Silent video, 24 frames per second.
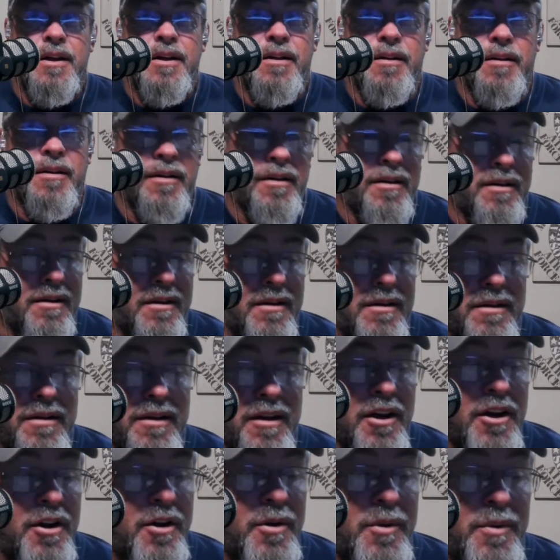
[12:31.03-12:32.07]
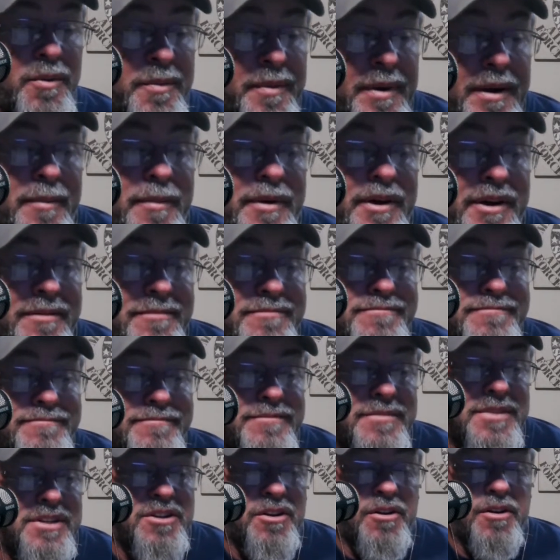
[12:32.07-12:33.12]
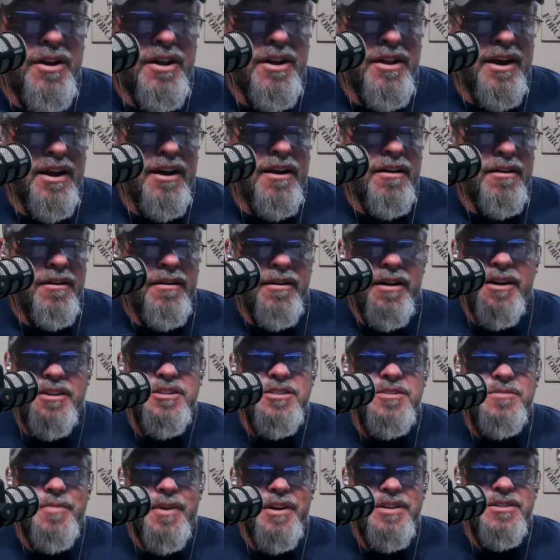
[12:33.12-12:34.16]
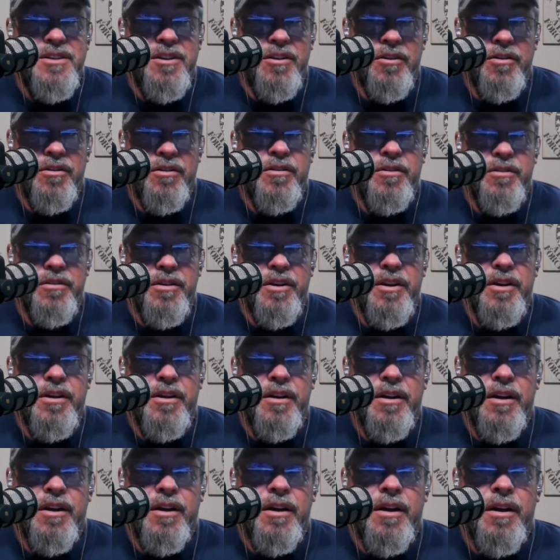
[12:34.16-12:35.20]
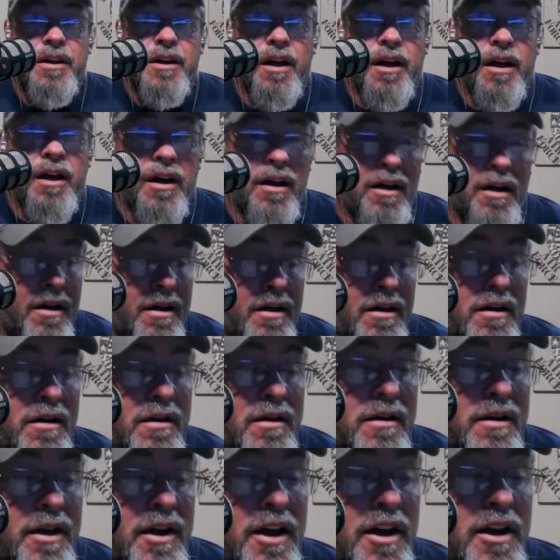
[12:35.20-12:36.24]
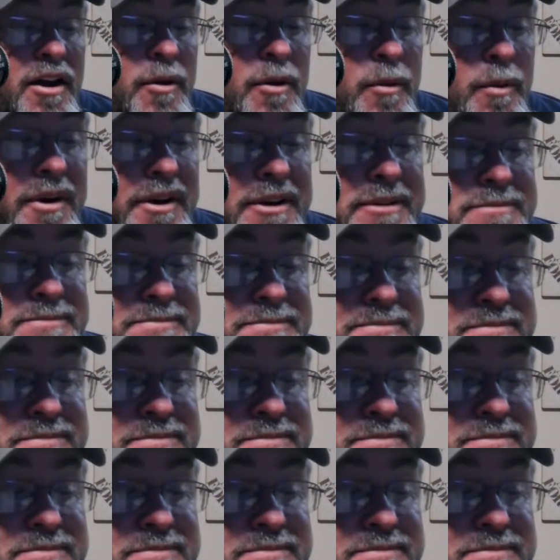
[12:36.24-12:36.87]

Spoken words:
mean, it's already there. It just makes it look good. Anyway,